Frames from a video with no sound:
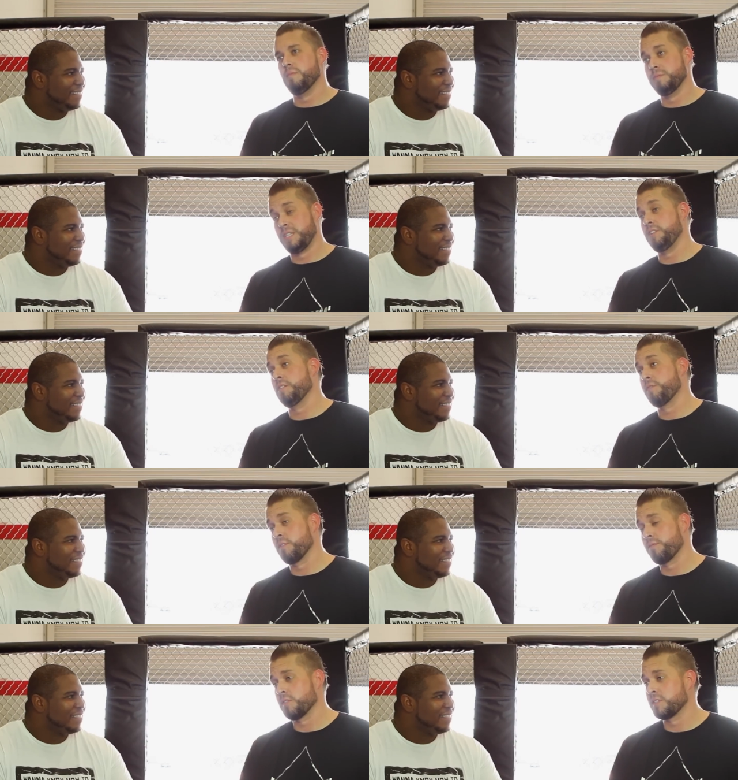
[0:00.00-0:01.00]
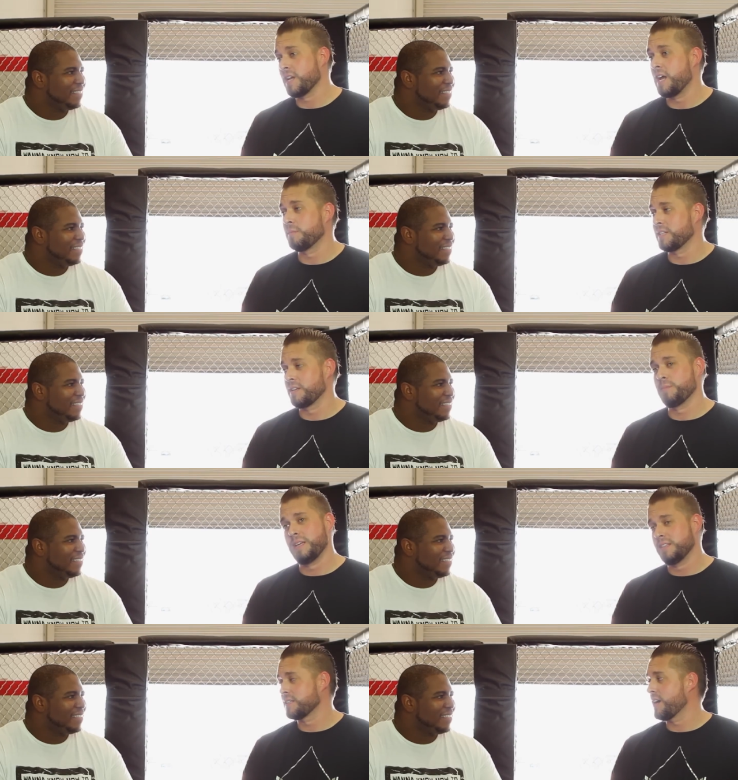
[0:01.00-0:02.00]
Speaker 1: seeing you for the first time, I was like,
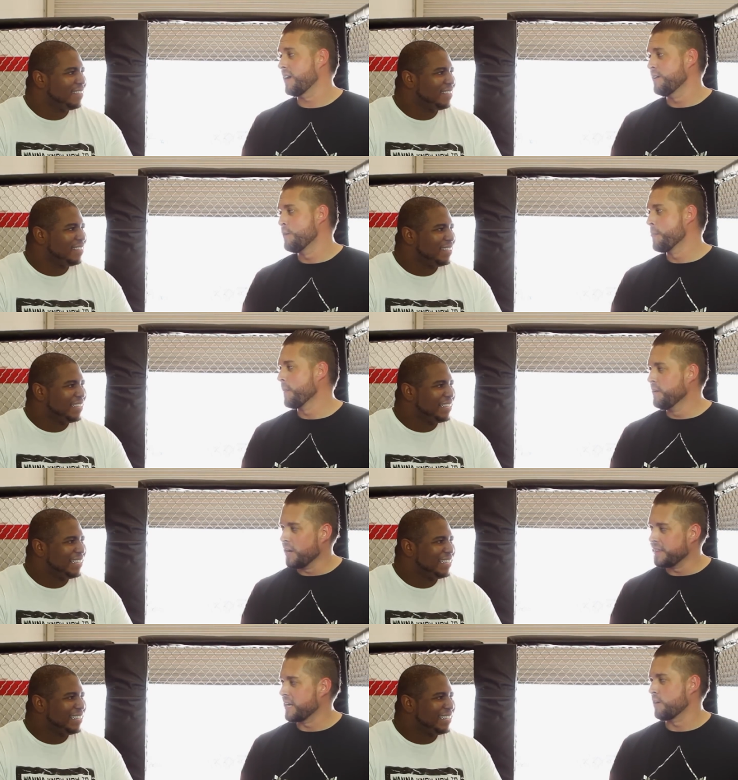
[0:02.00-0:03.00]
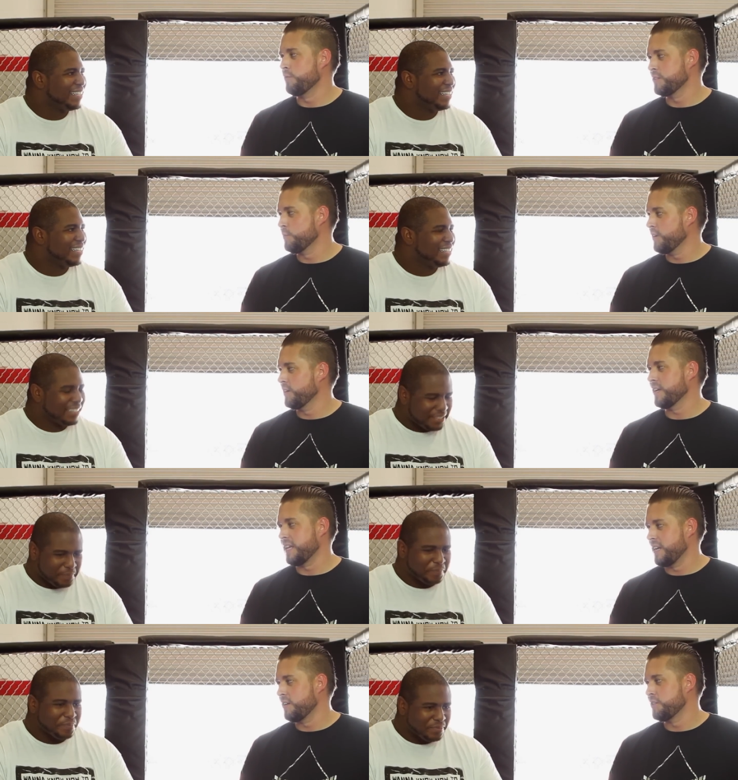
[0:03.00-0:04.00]
man, this guy, you got that charisma, you got
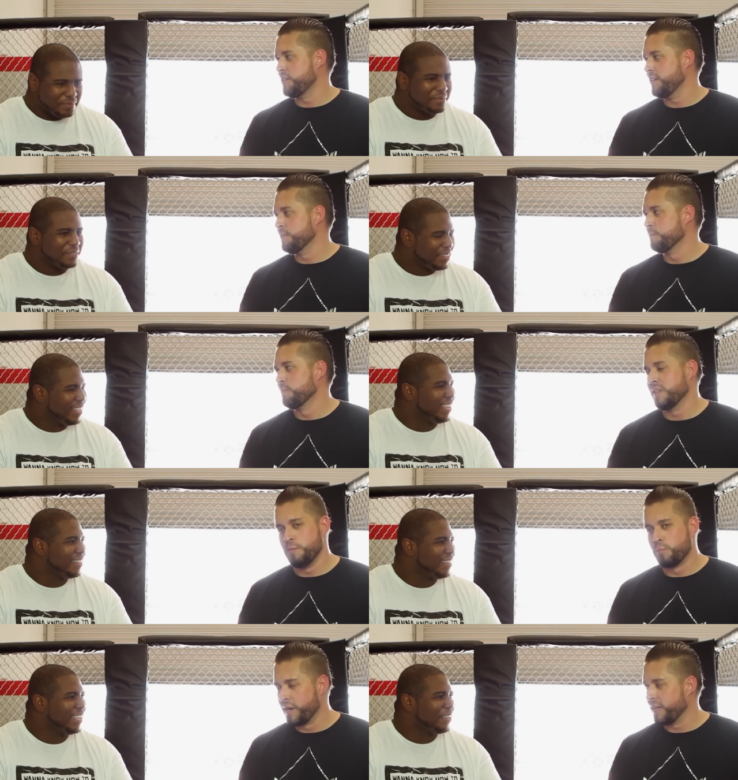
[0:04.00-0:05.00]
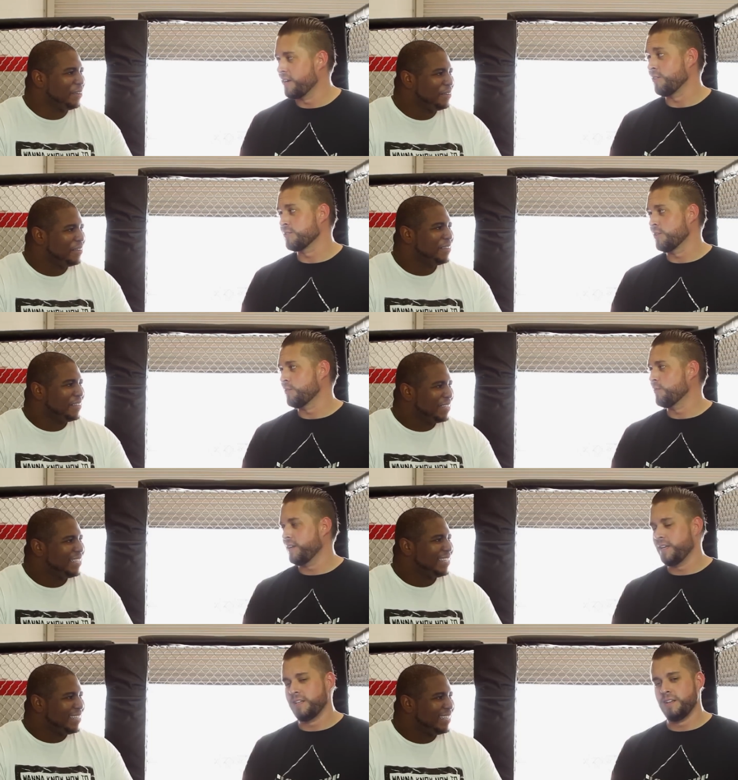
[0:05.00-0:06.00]
that energy, yeah. you bring it also,
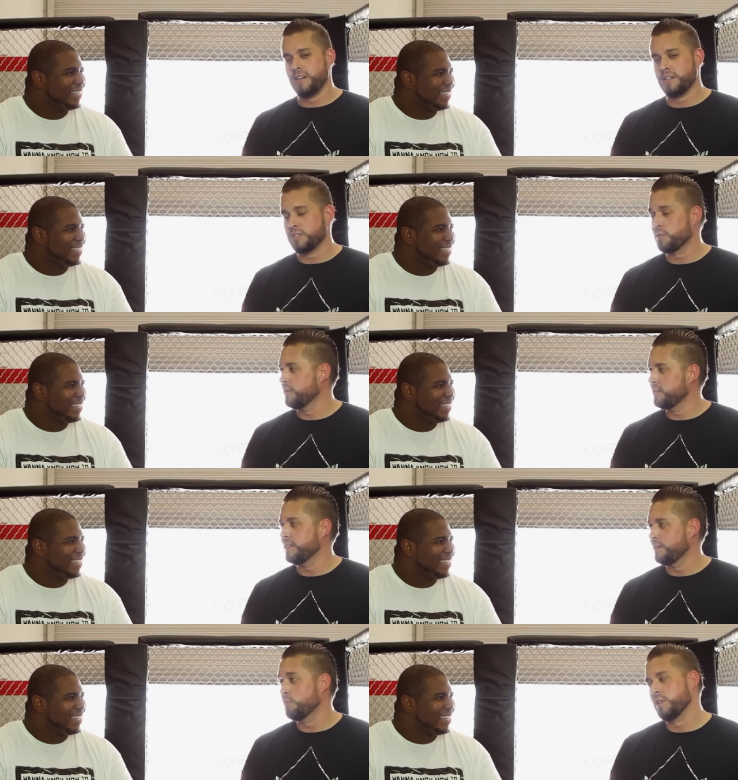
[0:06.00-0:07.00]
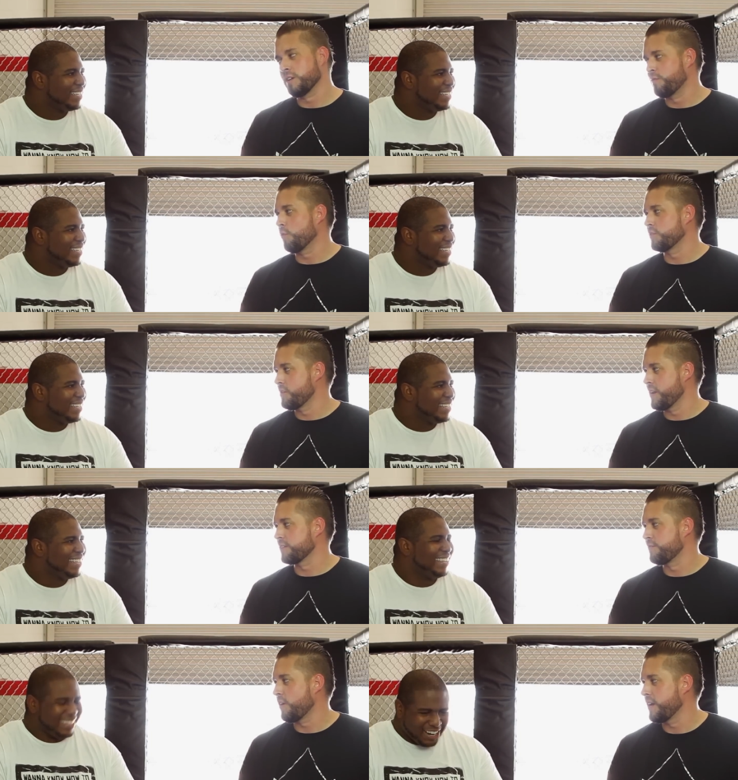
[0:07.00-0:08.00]
and uh, so we're looking forward to your
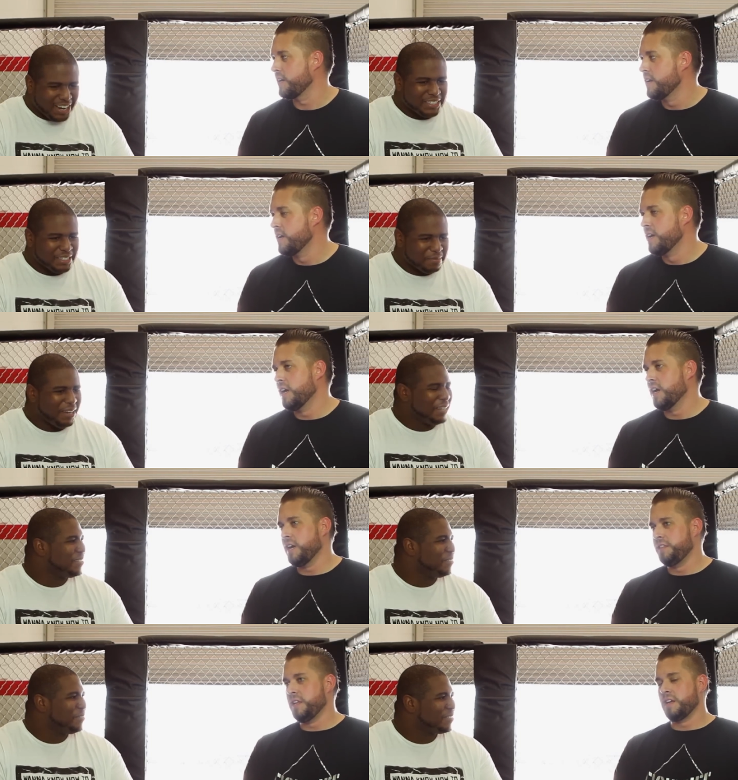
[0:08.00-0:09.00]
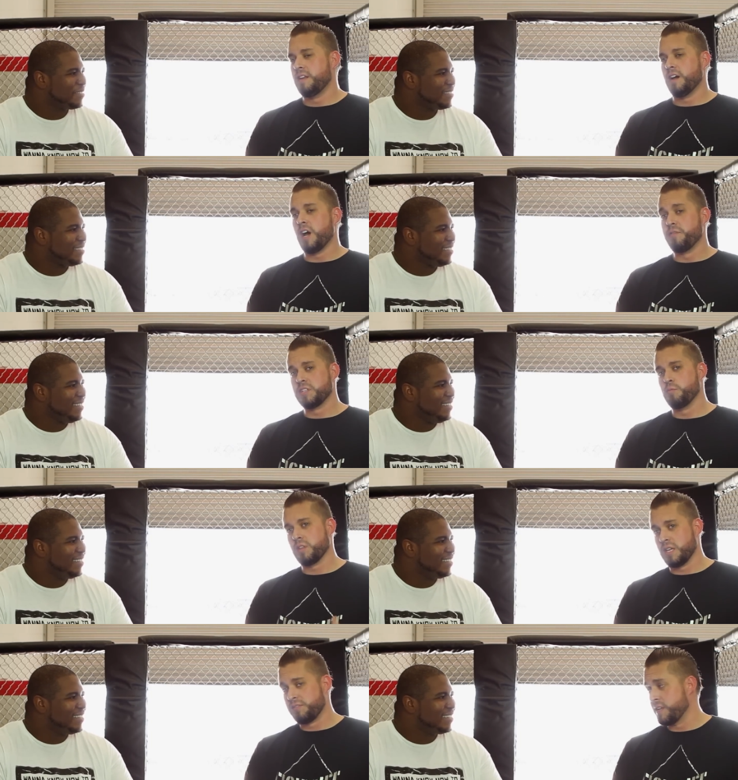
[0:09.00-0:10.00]
next fight. Awesome, awesome. And then uh, obviously with
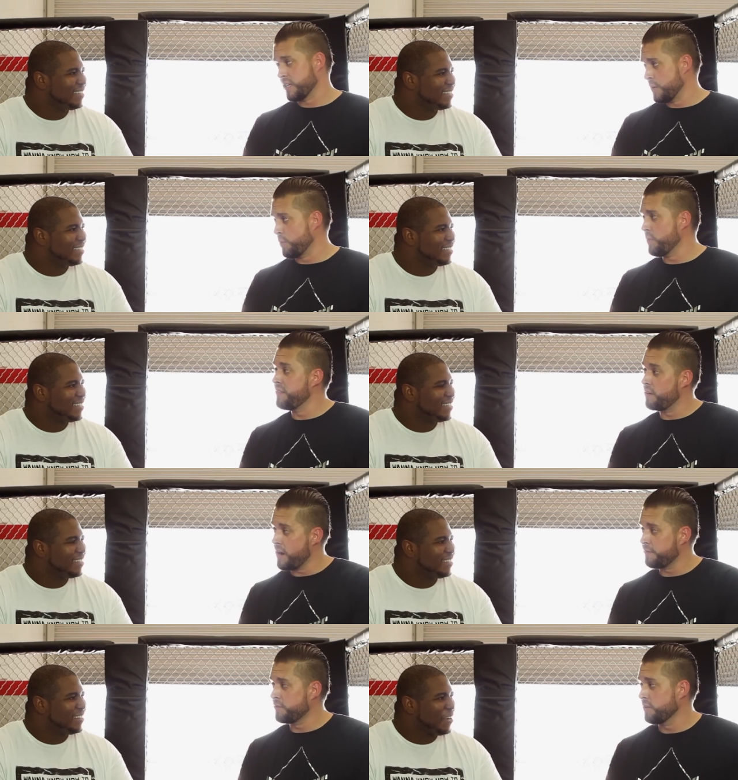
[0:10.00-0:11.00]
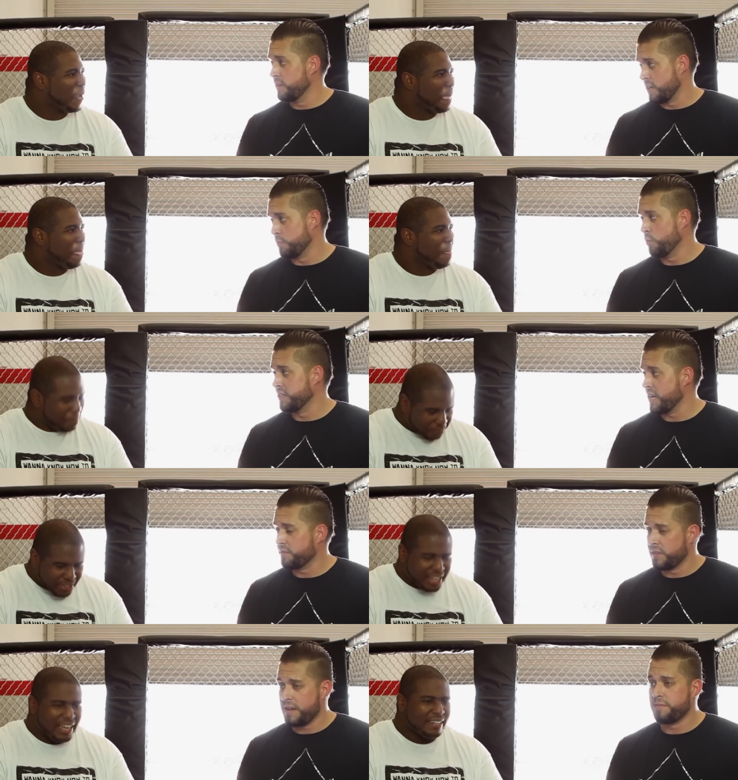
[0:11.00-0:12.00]
Las Vegas MMA thereafter, in a couple weeks
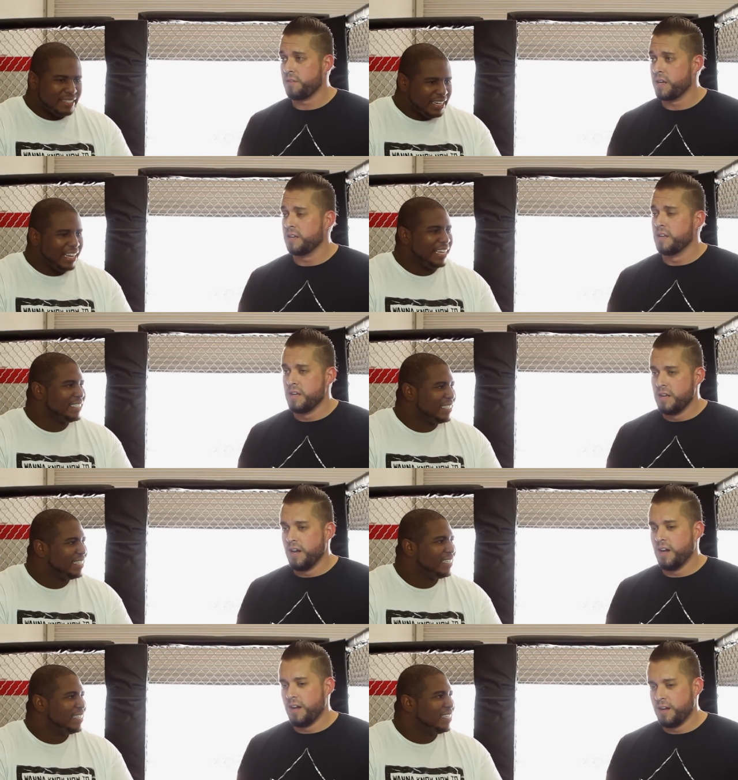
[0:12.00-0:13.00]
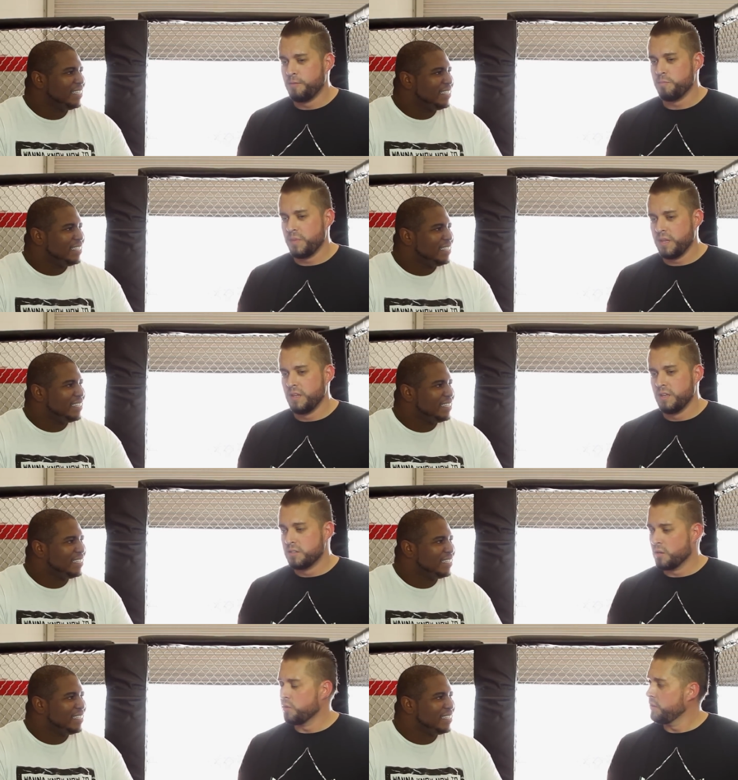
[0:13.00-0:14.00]
after yes, that fight. Yes. Um,
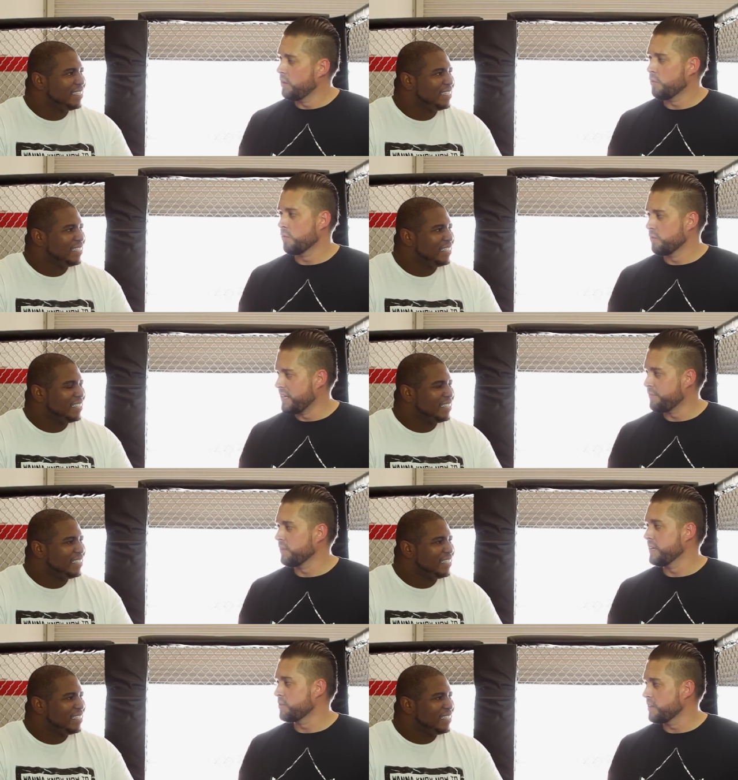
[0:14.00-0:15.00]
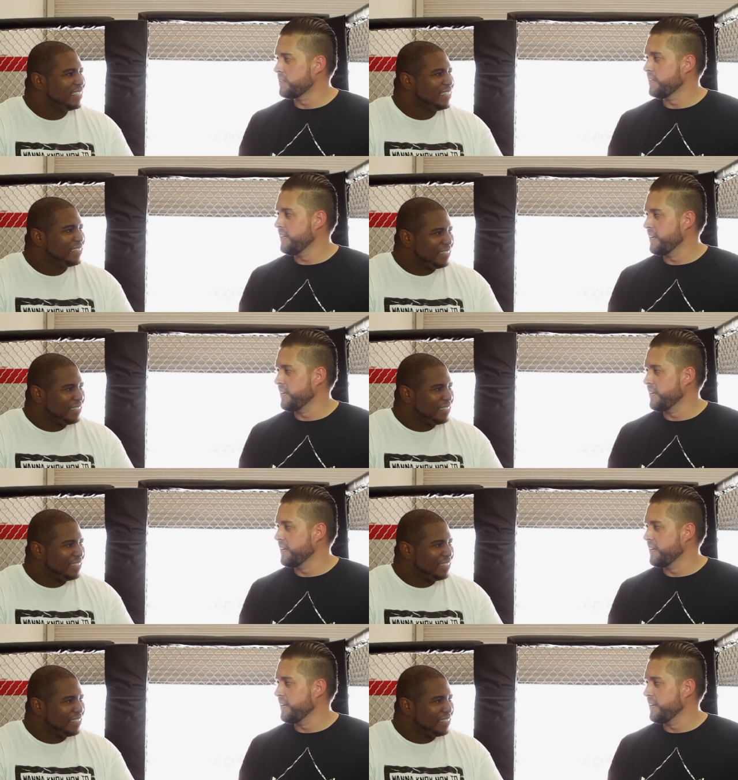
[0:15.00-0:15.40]
so you know we're definitely interested